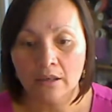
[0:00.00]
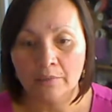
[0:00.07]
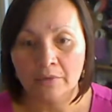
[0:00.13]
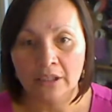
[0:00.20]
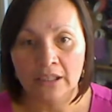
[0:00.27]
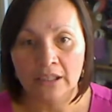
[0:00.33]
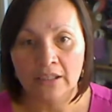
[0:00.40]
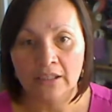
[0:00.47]

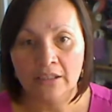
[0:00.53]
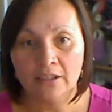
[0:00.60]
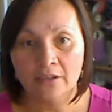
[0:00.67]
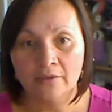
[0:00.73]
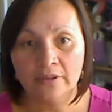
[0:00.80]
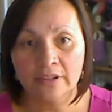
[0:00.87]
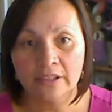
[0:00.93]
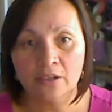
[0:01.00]
I'm going to get in
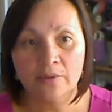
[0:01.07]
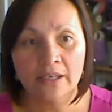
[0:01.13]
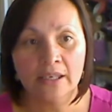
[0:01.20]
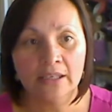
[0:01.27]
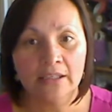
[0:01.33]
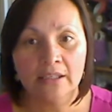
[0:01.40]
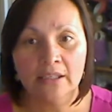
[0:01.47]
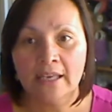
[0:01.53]
here really
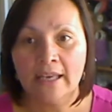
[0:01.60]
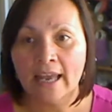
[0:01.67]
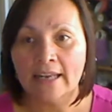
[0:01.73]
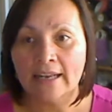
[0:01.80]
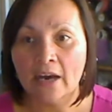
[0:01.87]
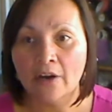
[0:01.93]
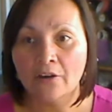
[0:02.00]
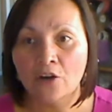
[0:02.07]
quick,
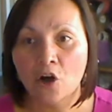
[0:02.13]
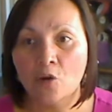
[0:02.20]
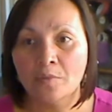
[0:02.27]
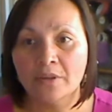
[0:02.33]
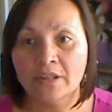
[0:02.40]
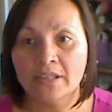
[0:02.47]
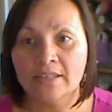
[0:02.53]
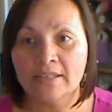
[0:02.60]
and how to
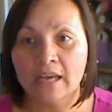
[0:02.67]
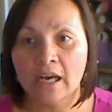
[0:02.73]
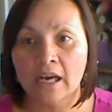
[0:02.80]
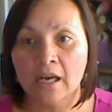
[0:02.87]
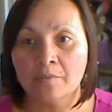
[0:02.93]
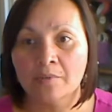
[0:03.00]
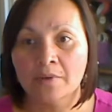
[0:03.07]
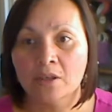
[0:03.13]
open this
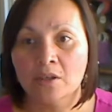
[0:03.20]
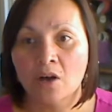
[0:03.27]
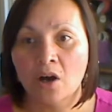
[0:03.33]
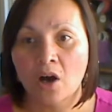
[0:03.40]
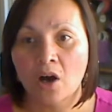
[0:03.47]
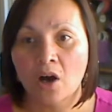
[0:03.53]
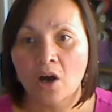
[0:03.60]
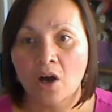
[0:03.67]
up
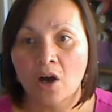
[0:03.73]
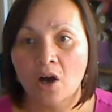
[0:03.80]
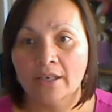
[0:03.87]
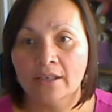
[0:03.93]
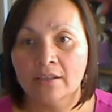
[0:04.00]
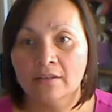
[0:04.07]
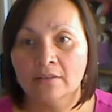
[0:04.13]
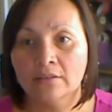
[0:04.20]

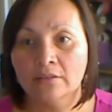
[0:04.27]
on